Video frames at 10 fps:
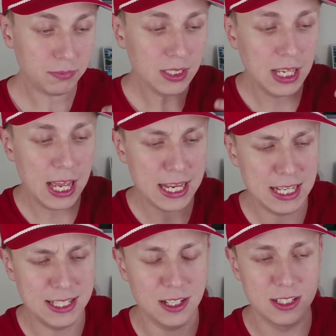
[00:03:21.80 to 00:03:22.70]
And
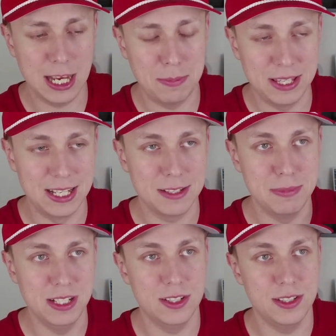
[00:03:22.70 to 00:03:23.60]
on top of that, Meld
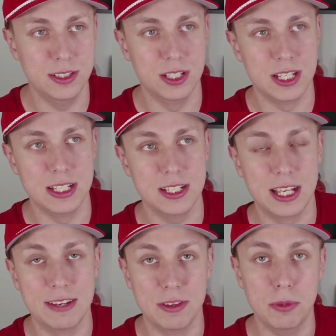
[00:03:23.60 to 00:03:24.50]
still doesn't necessarily have the
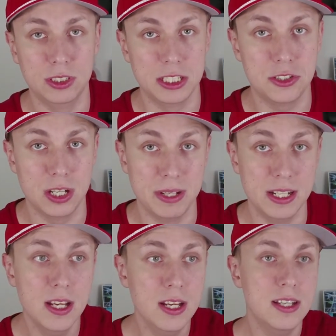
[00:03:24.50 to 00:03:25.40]
multi-streaming
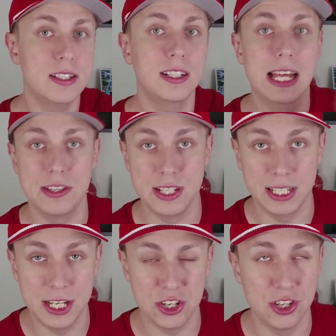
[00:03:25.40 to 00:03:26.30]
cloud
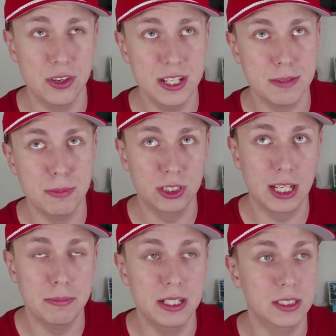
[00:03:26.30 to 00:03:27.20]
syndication. There is the
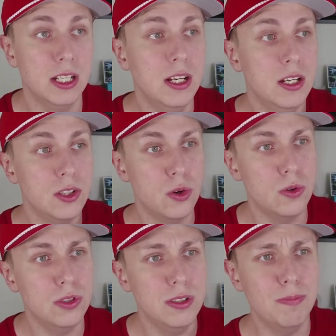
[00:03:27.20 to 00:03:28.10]
multi-Meld
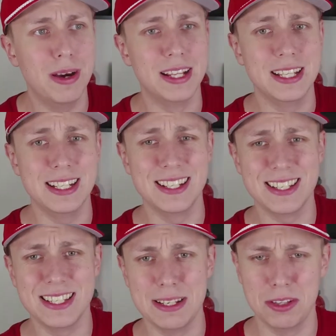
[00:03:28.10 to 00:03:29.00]
tool, but it doesn't
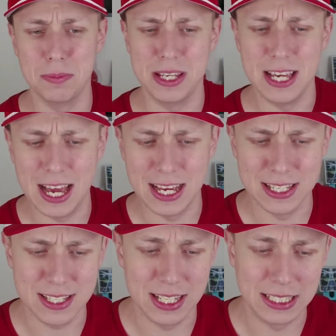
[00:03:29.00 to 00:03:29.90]
seem to be as
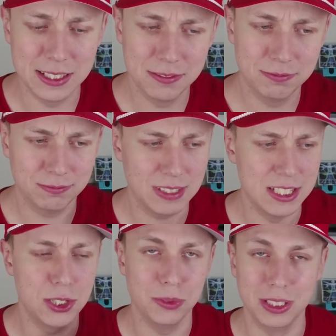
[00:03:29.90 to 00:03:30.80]
like
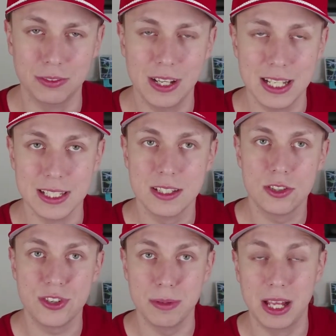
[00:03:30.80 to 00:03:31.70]
intuitive as
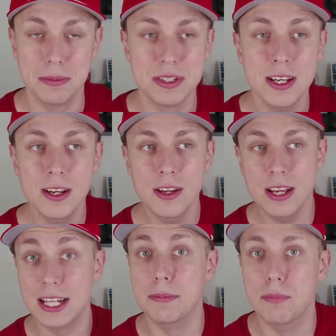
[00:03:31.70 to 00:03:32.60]
Streamlabs at the
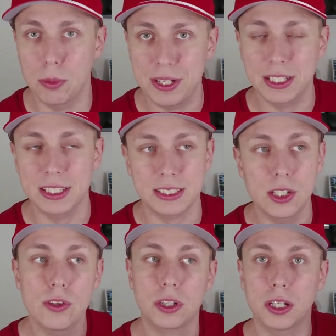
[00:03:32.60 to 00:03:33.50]
moment, at least. I know they're
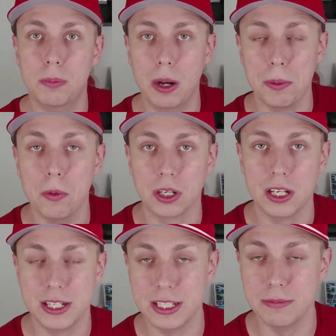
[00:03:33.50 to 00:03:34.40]
going to probably work on it
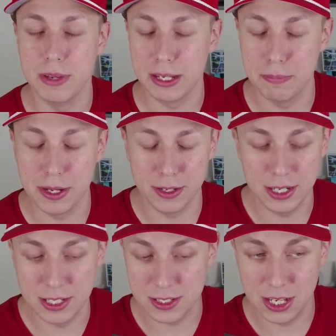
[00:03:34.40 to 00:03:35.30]
and make it better.
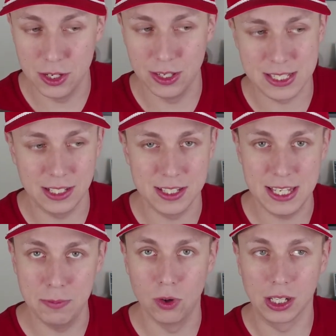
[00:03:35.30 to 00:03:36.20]
I know that's how the team
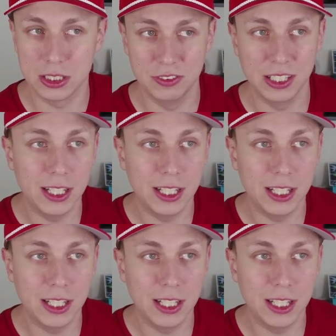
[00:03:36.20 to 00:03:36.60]
works over there.